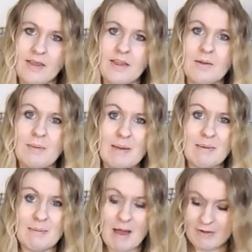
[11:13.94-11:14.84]
their
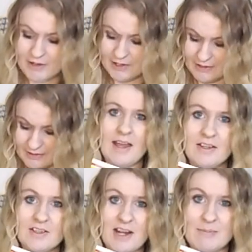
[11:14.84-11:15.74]
baby powder, and
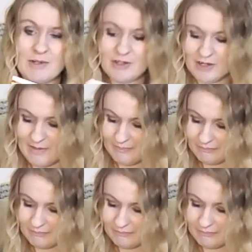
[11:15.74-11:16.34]
their diaper cream.